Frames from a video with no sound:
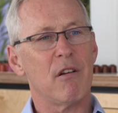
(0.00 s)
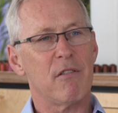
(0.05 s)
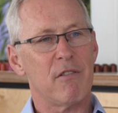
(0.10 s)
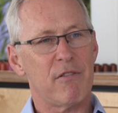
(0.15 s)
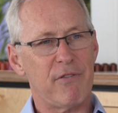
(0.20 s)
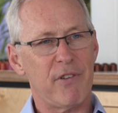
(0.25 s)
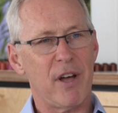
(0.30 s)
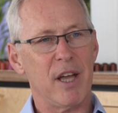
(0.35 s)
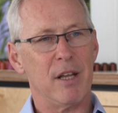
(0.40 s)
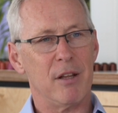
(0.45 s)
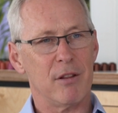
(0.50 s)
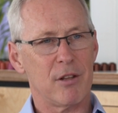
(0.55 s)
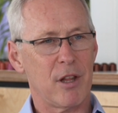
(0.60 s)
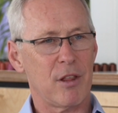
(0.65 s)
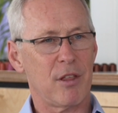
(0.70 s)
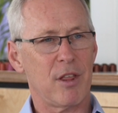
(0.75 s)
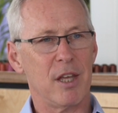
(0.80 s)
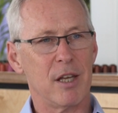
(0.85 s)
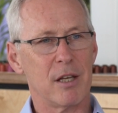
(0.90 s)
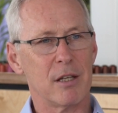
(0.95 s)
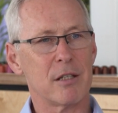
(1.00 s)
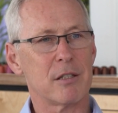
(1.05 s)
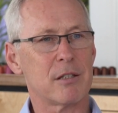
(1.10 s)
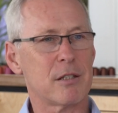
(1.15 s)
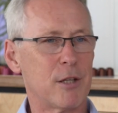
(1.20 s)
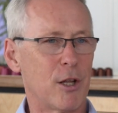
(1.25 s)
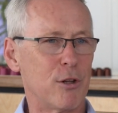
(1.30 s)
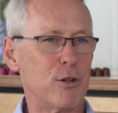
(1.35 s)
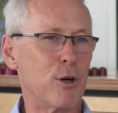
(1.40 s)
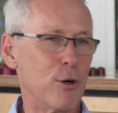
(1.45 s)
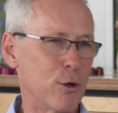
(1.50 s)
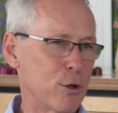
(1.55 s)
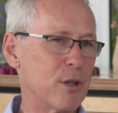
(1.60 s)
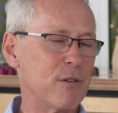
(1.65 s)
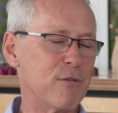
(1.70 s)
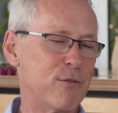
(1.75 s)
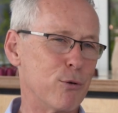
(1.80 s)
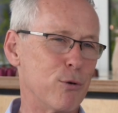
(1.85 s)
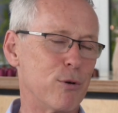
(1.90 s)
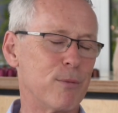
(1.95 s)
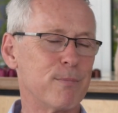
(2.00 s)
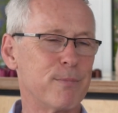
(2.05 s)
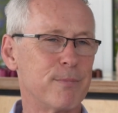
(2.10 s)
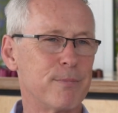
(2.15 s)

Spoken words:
find the things that they're looking for.